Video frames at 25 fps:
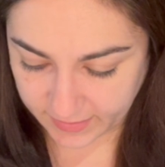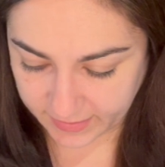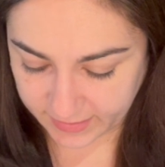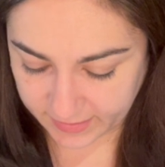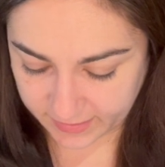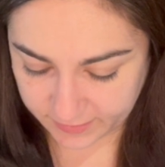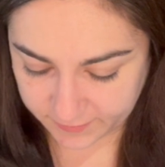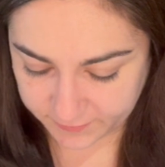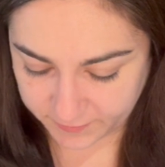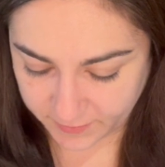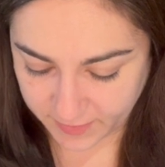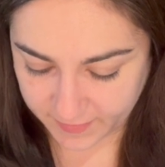
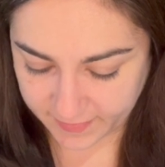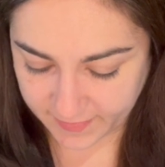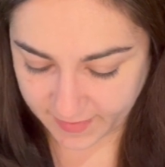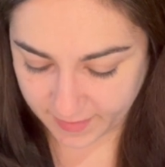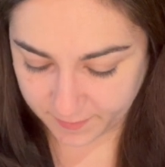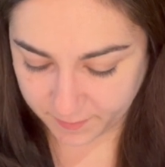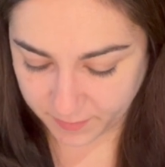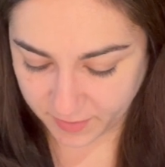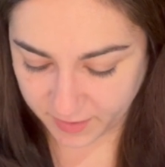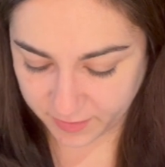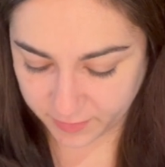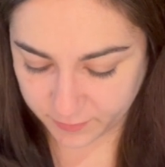can divide
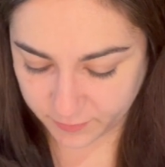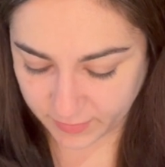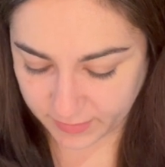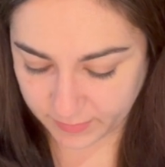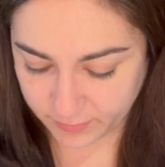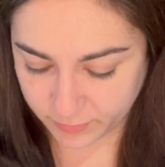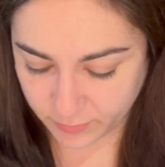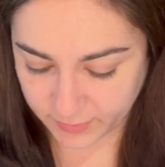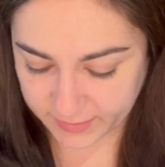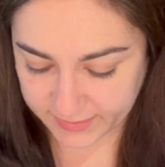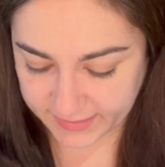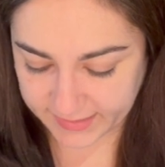that by
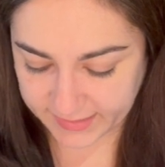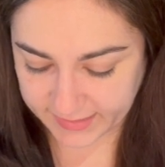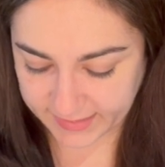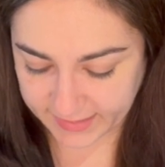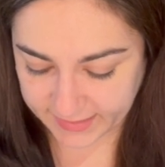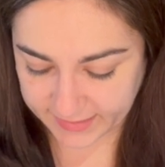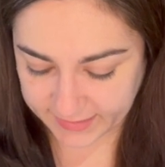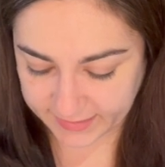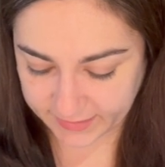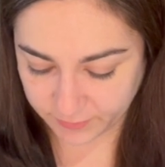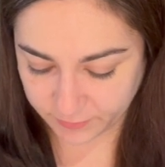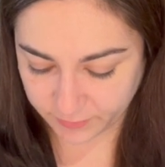
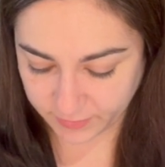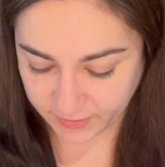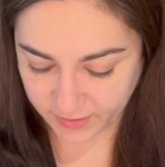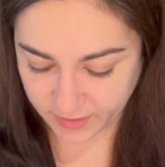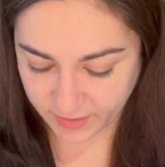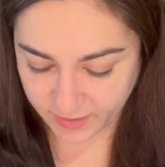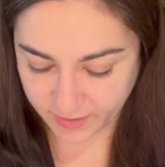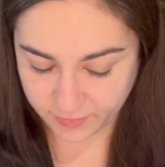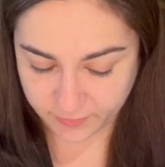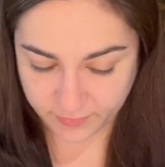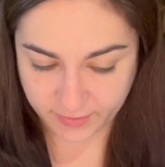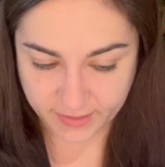3.6
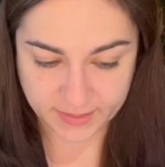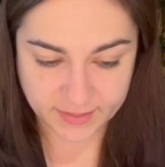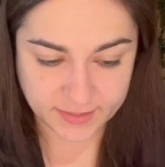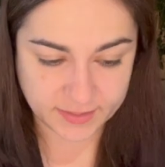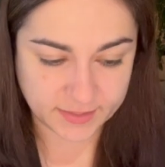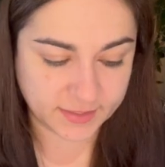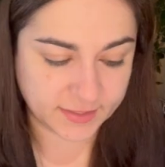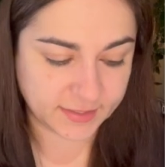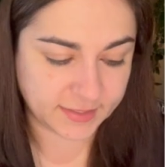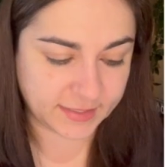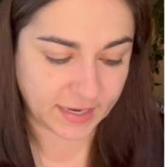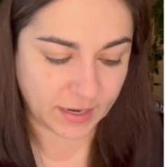recurring.
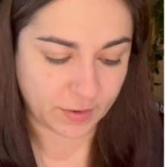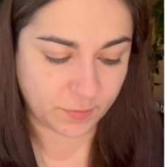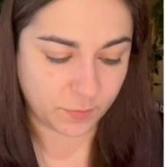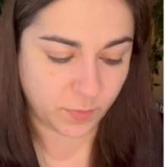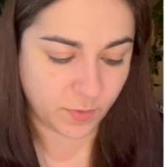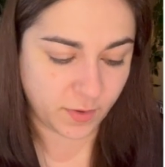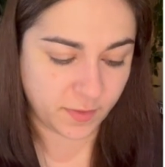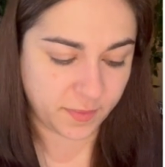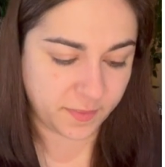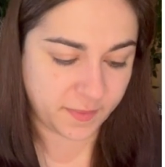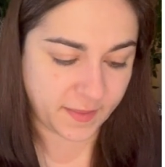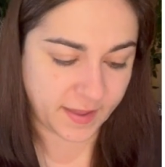So
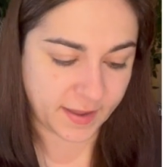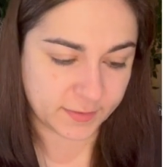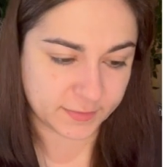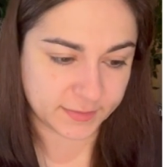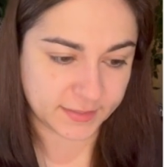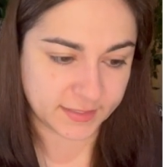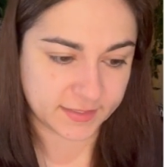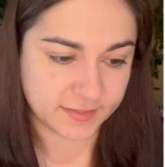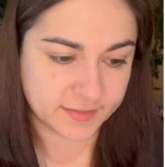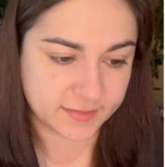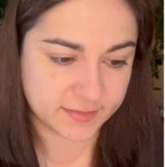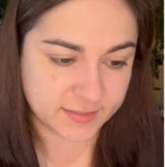
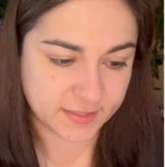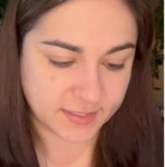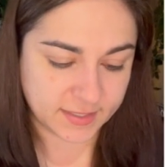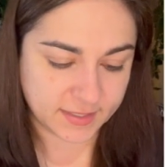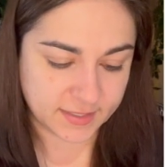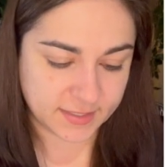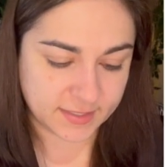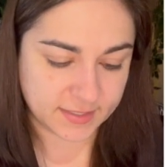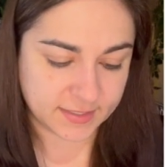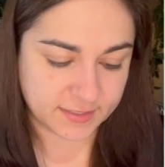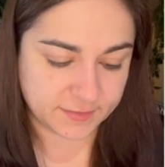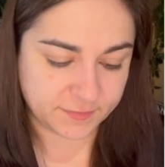1000
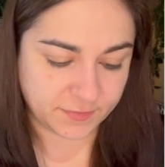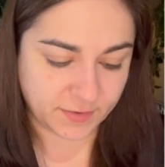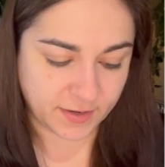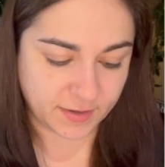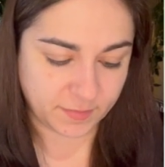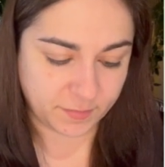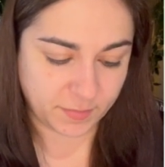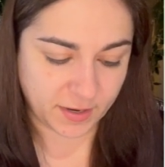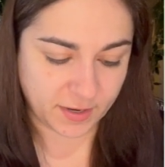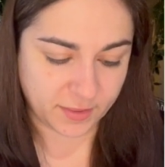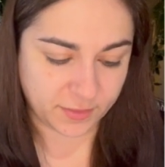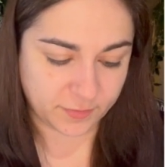
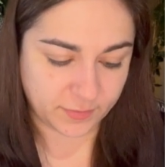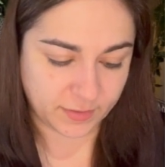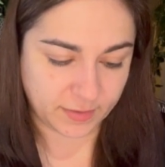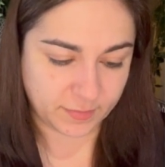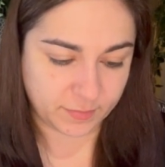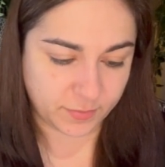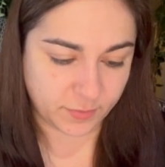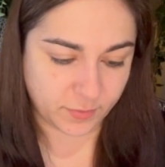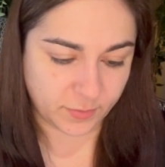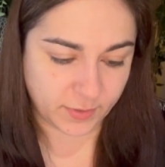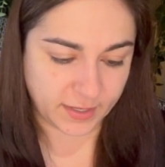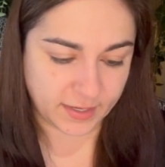divided by 3.
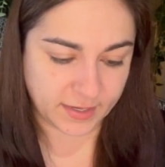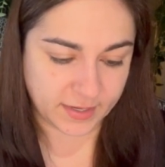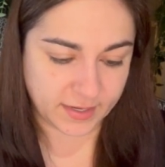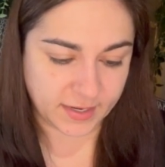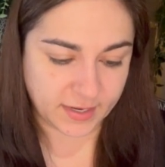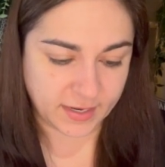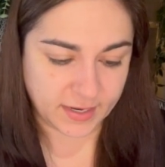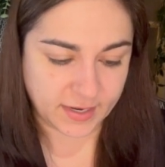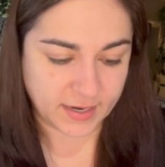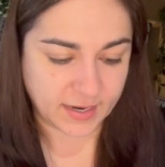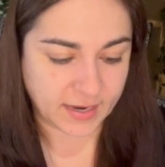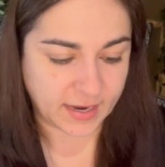
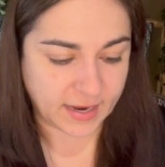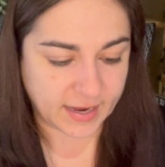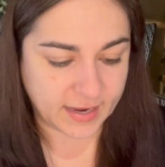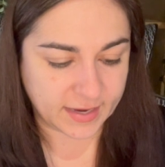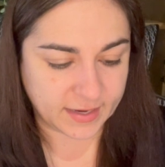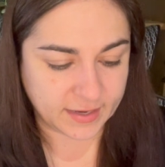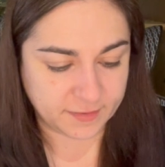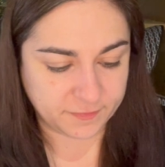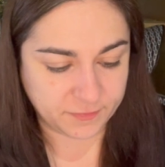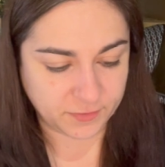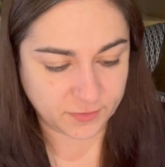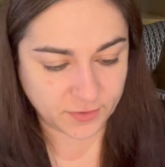
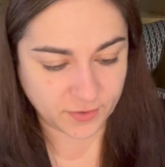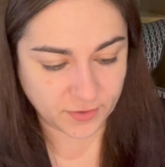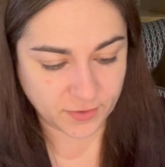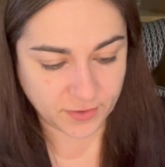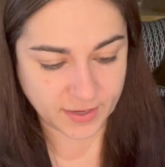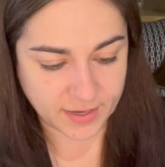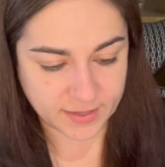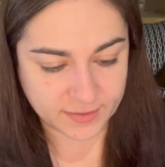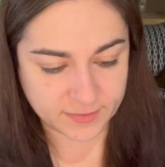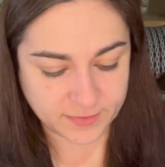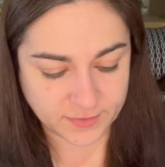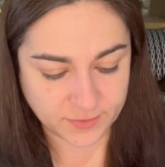And if you don't know
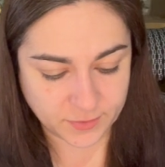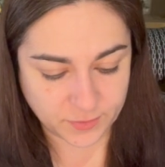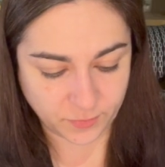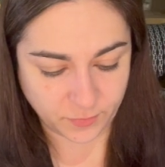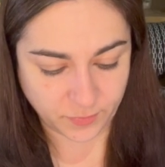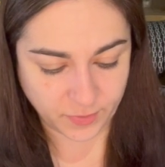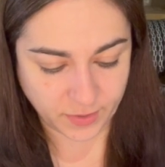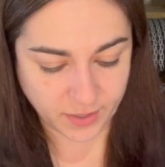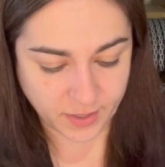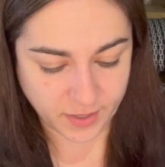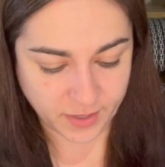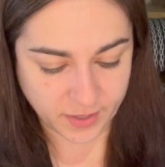how to do a
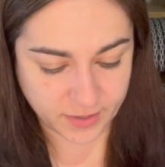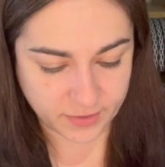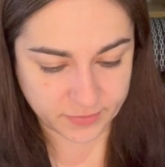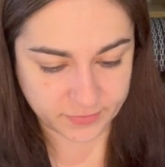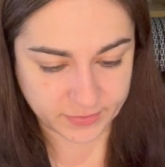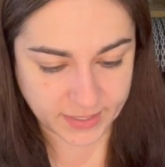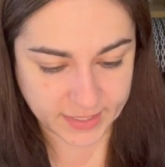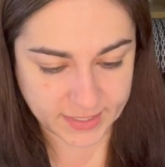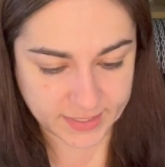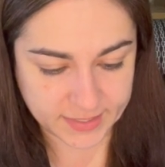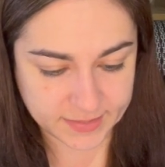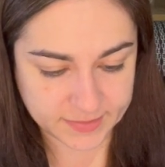
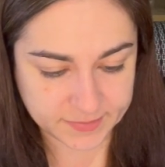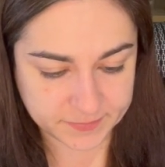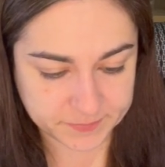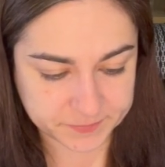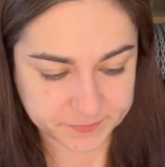recurring,